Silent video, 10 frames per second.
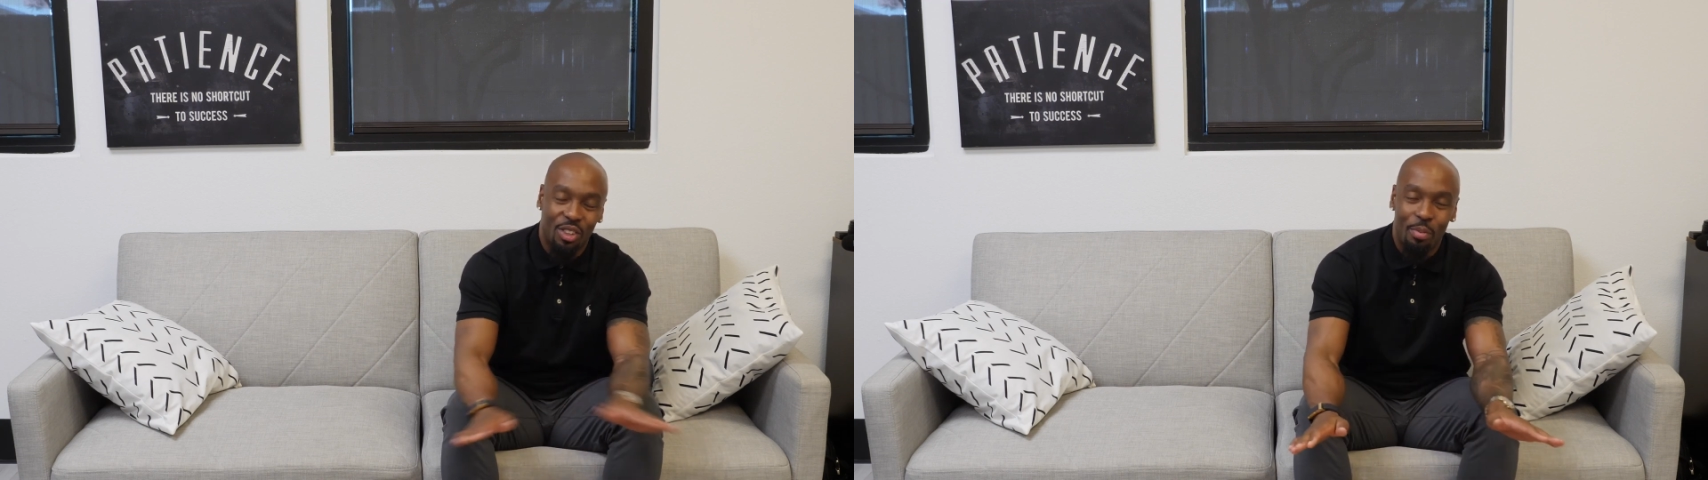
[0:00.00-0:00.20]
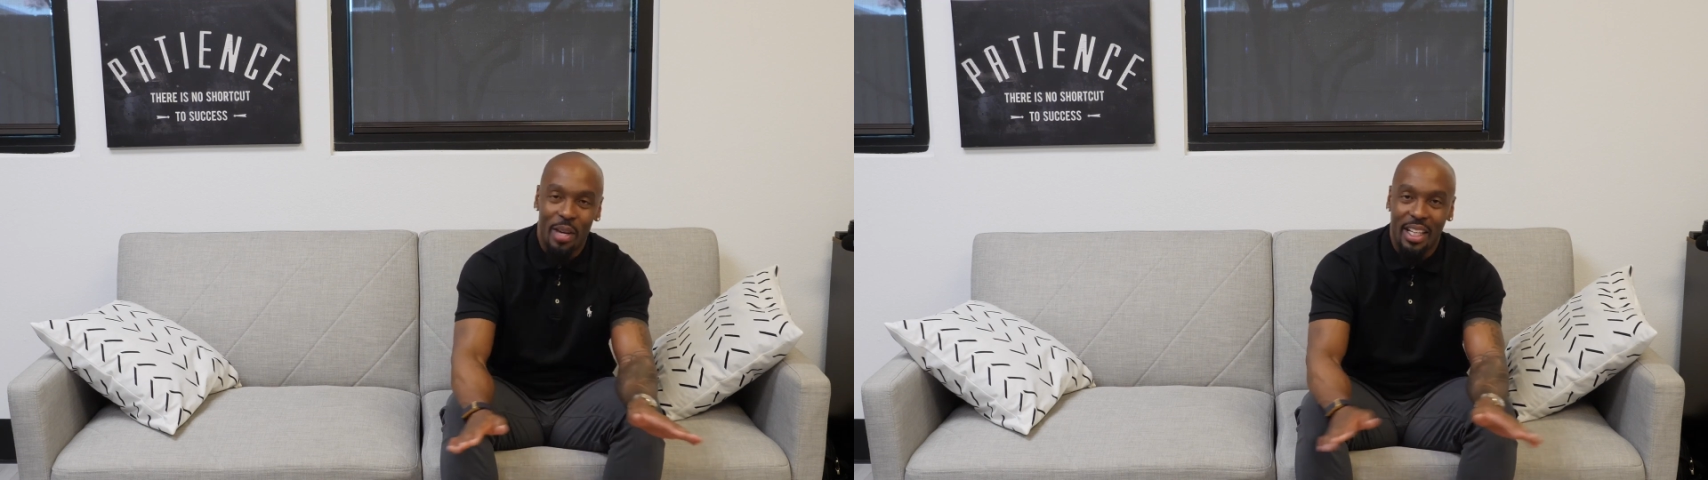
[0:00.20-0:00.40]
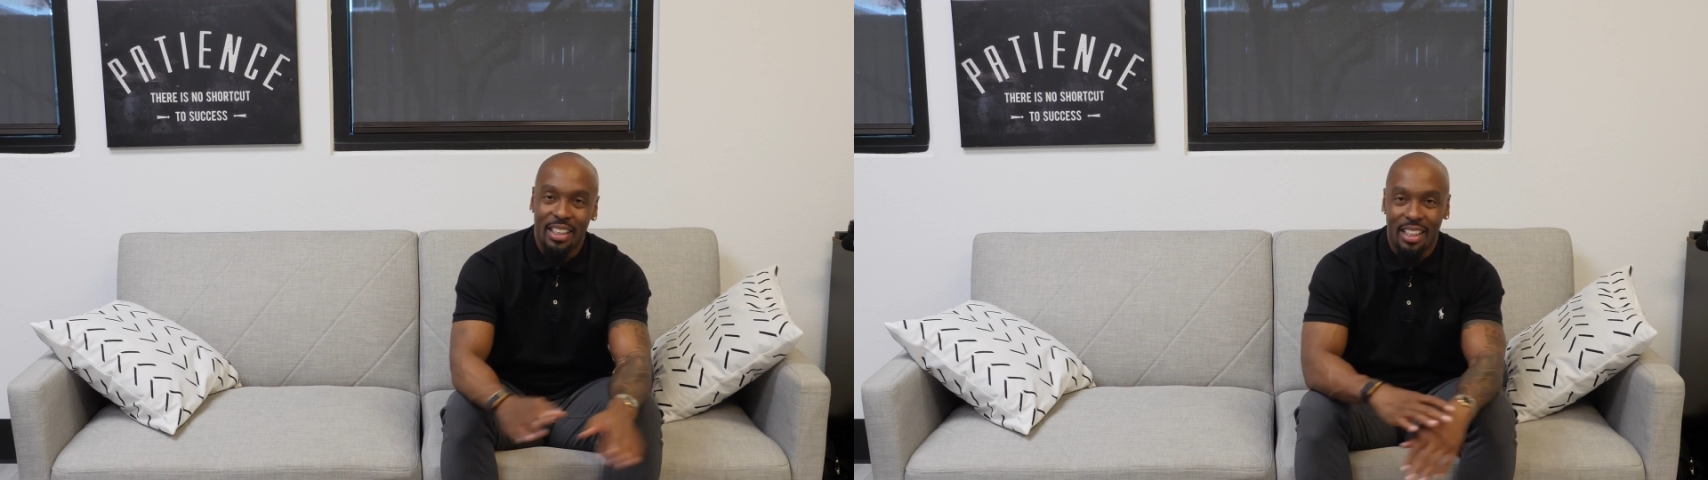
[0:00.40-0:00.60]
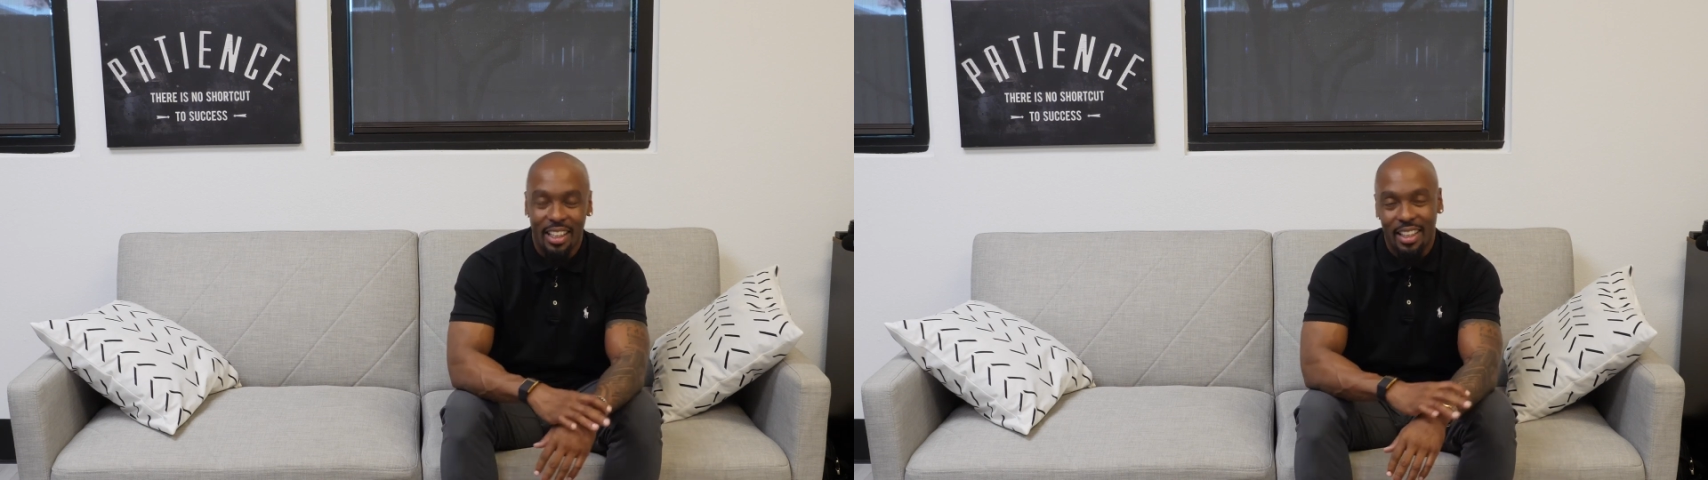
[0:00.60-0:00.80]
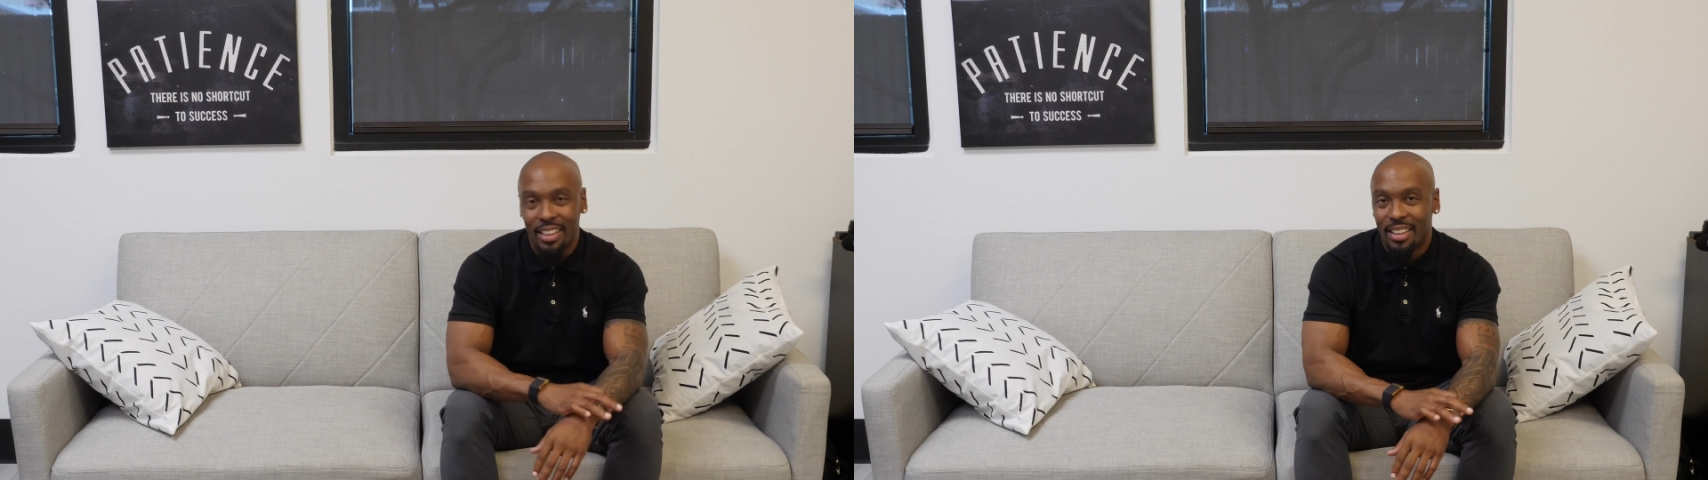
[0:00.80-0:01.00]
tremendously
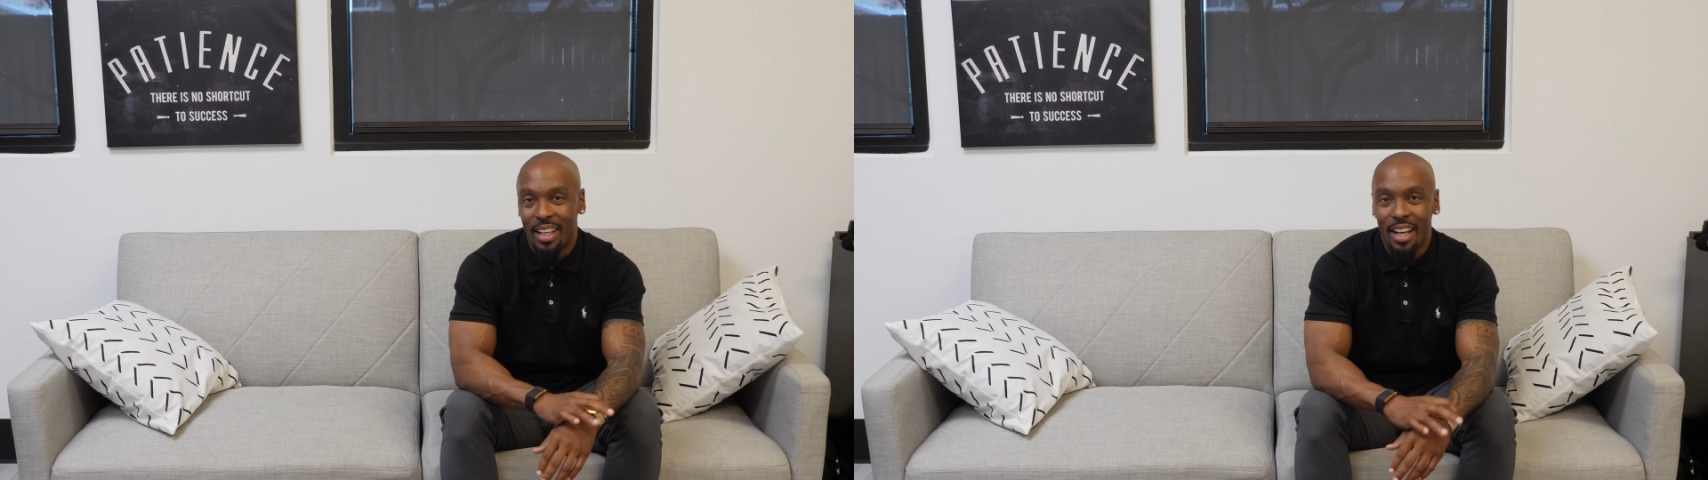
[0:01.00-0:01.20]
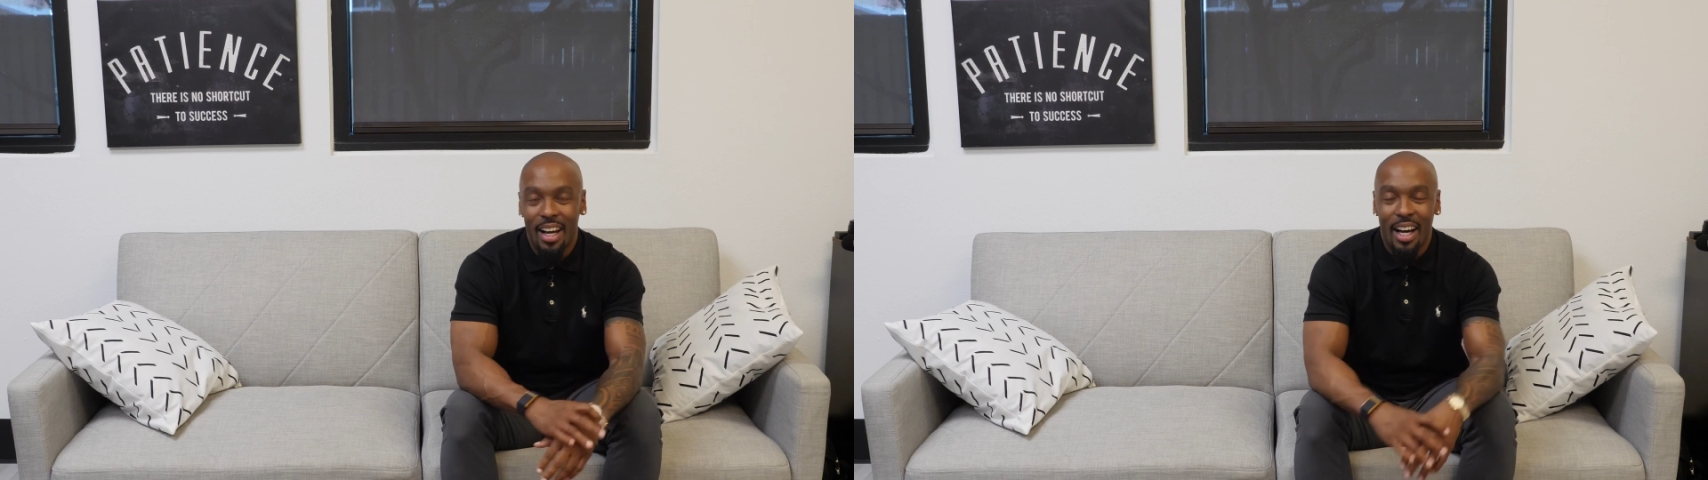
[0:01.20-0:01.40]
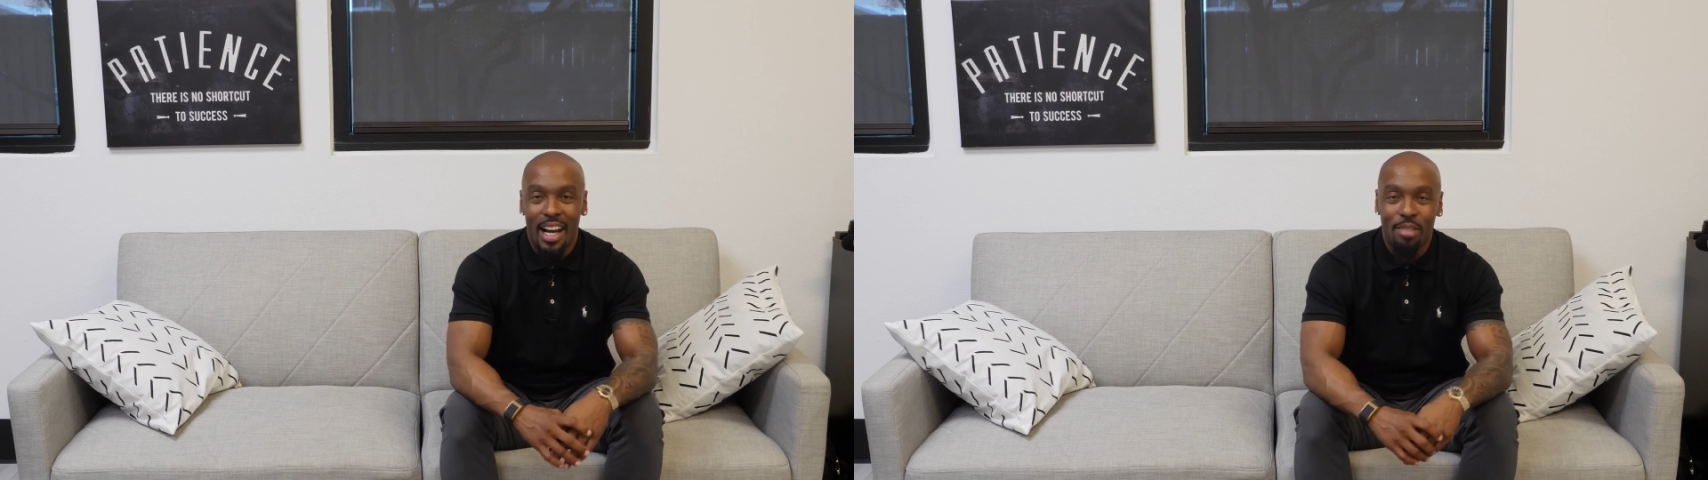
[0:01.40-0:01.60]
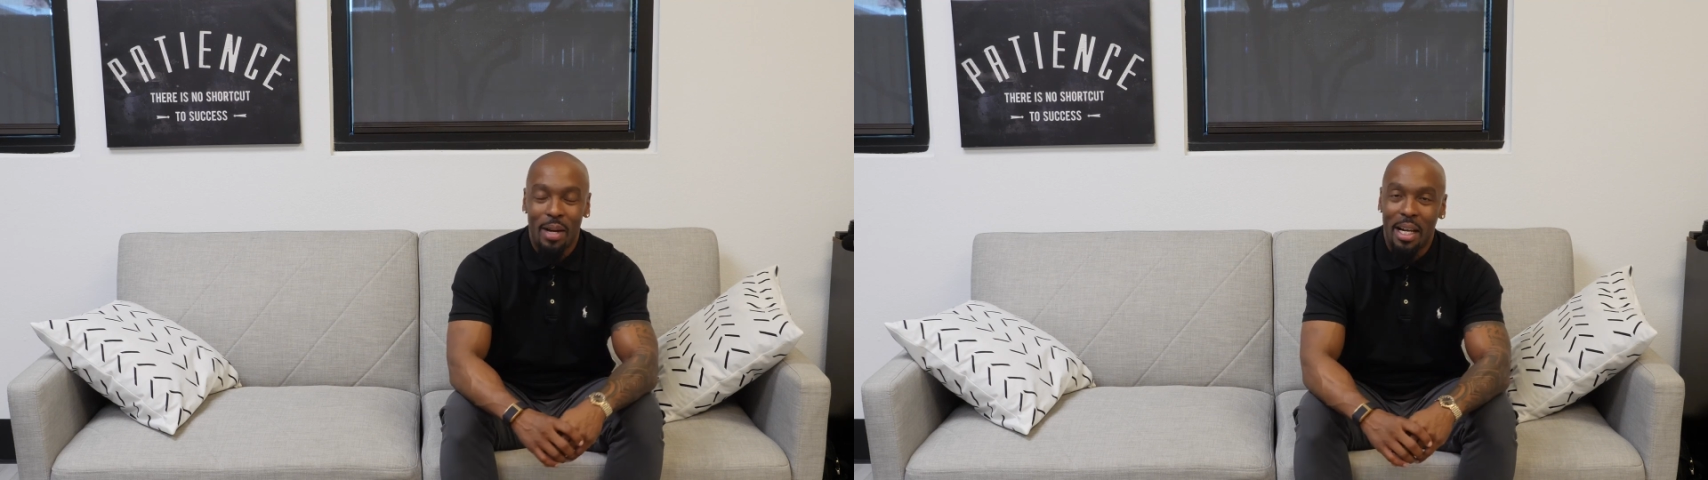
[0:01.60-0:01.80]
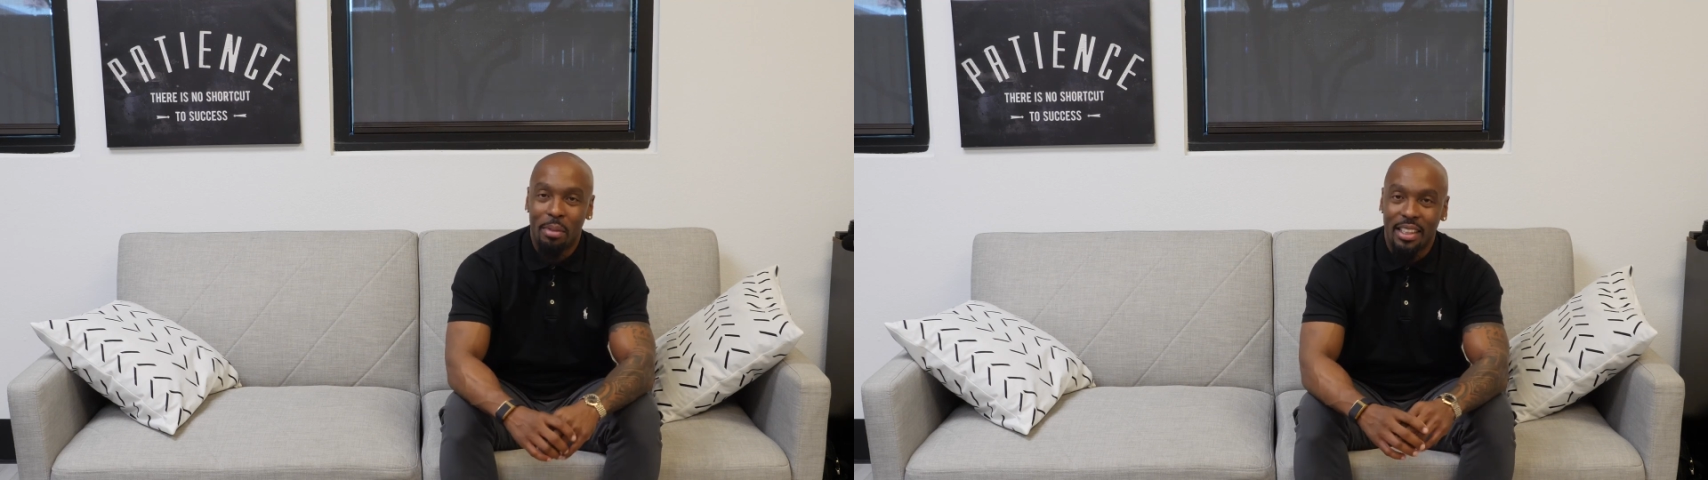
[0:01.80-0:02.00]
because that's my
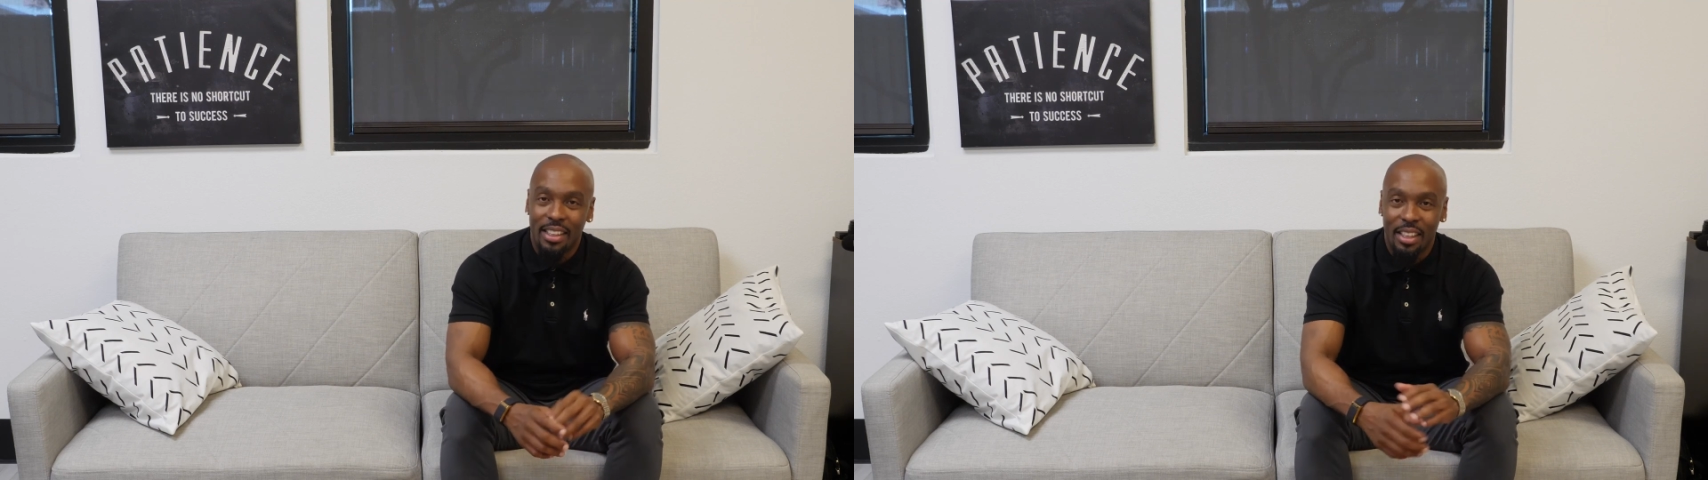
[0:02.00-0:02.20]
nemesis.